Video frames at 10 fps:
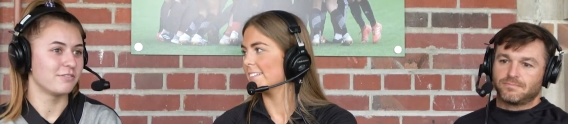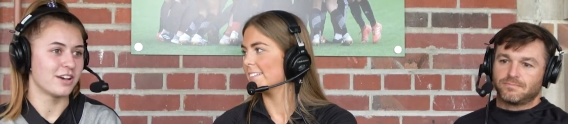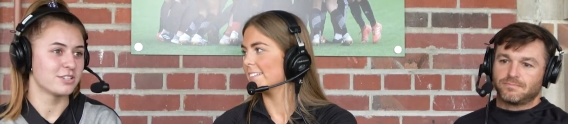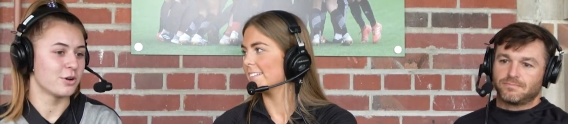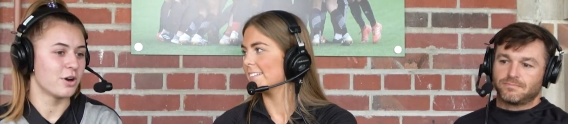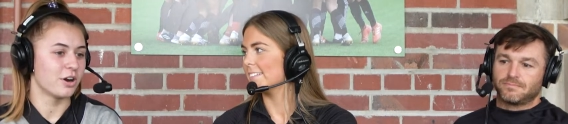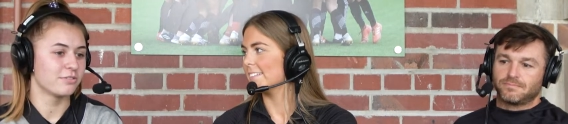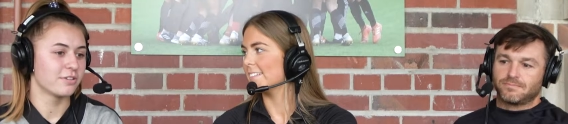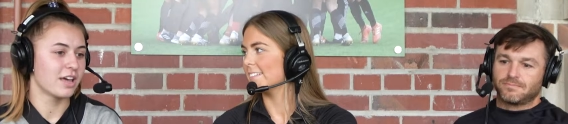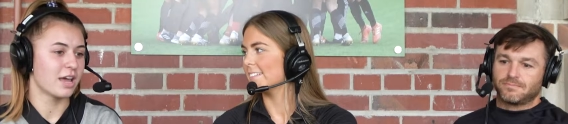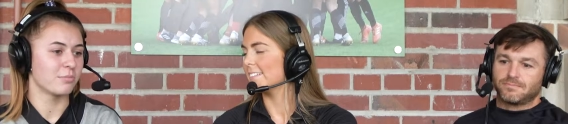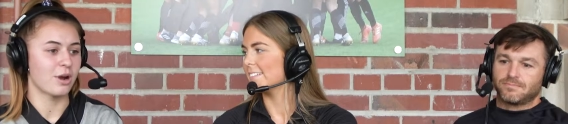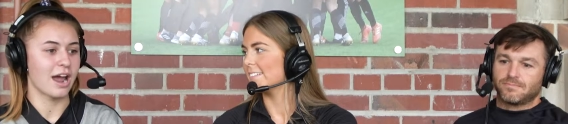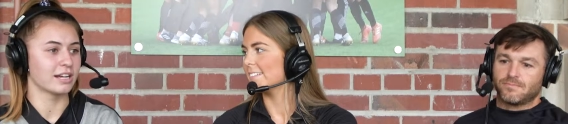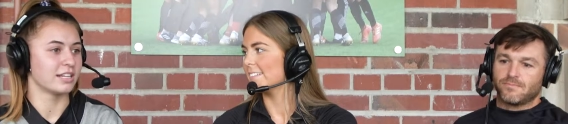Speaker 1: fought so hard for that in
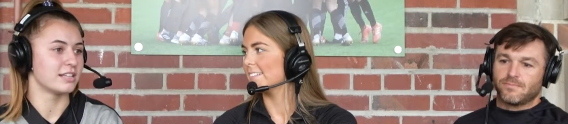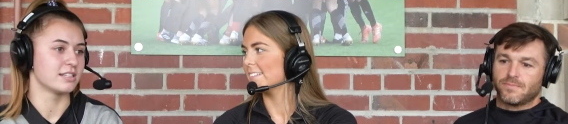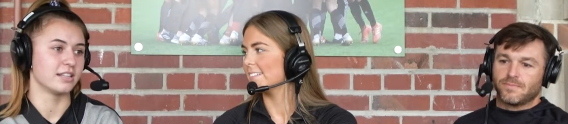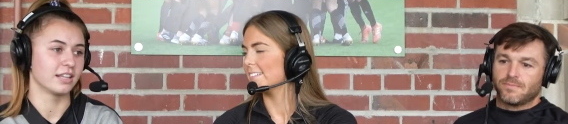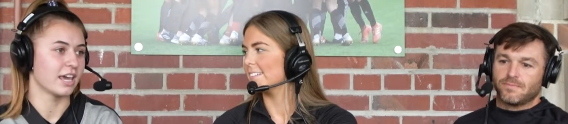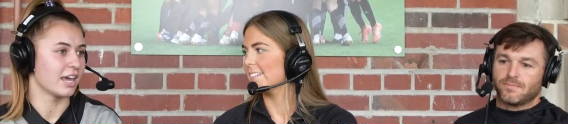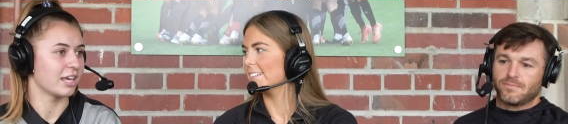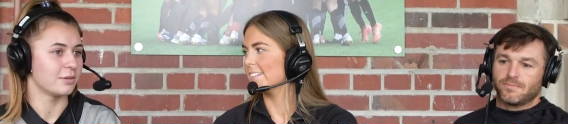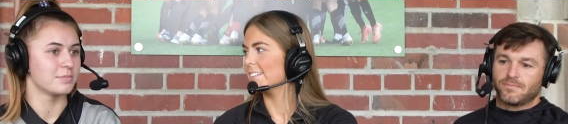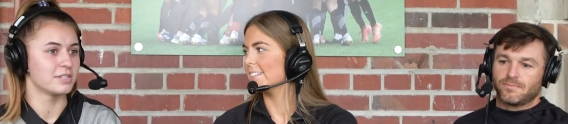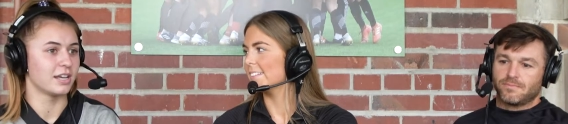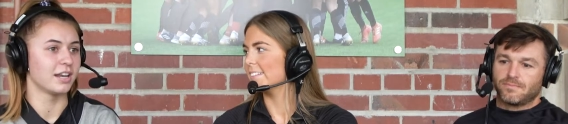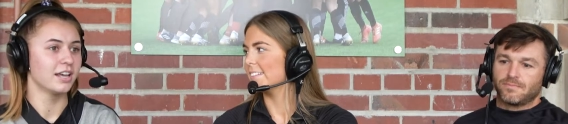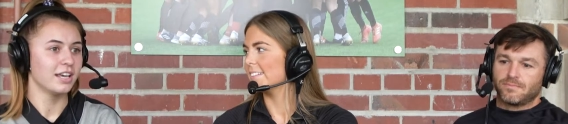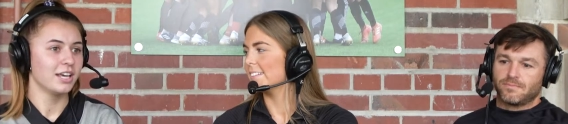practice and the games,
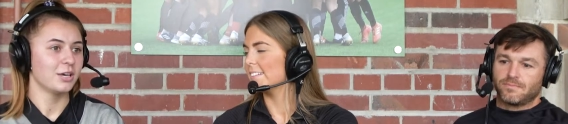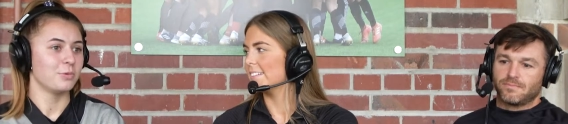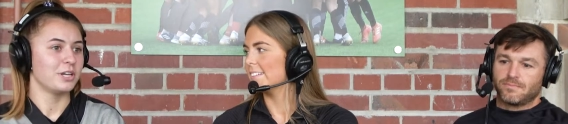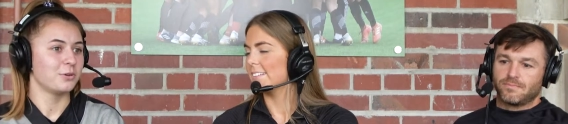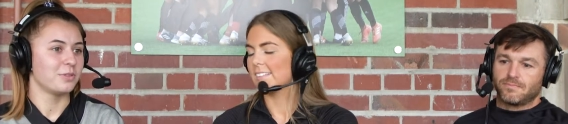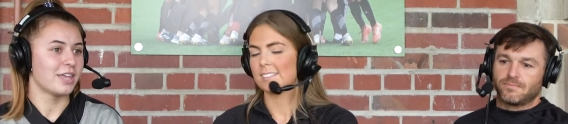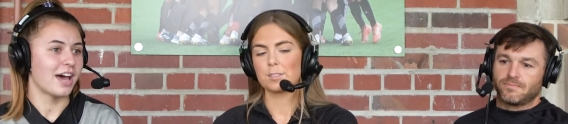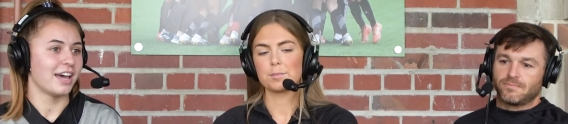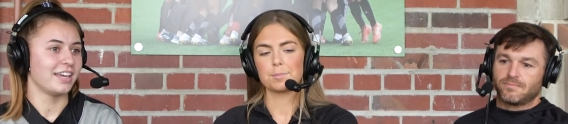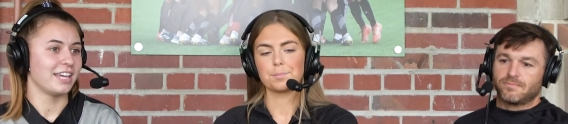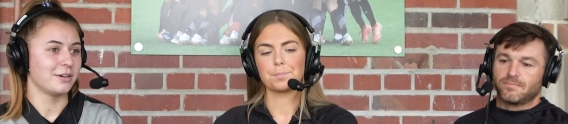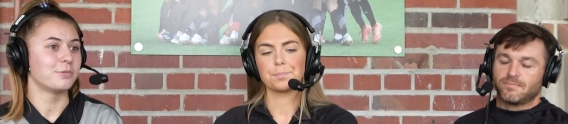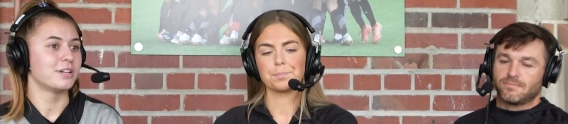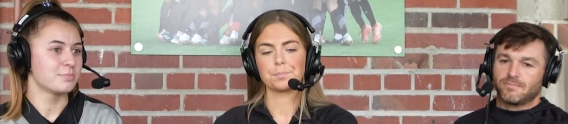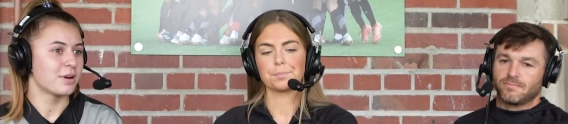and we knew that it
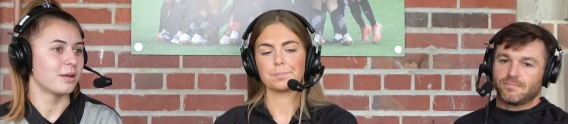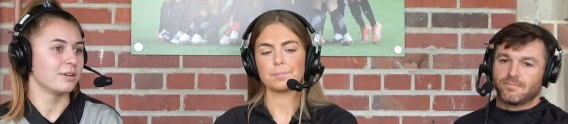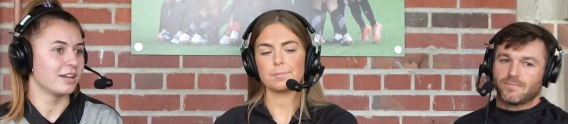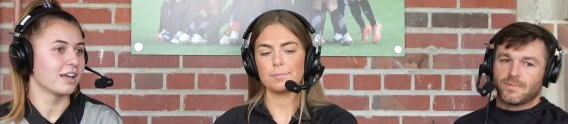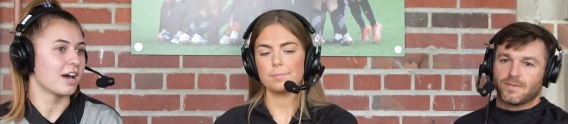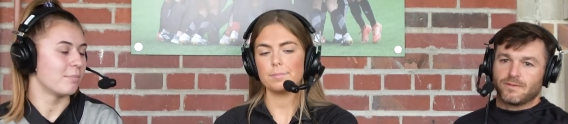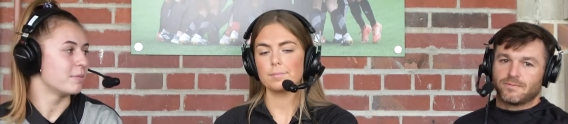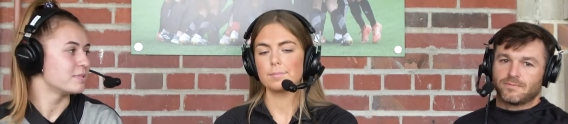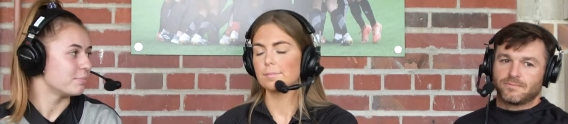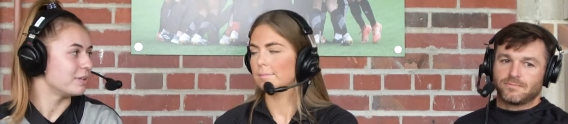was probably going to come up to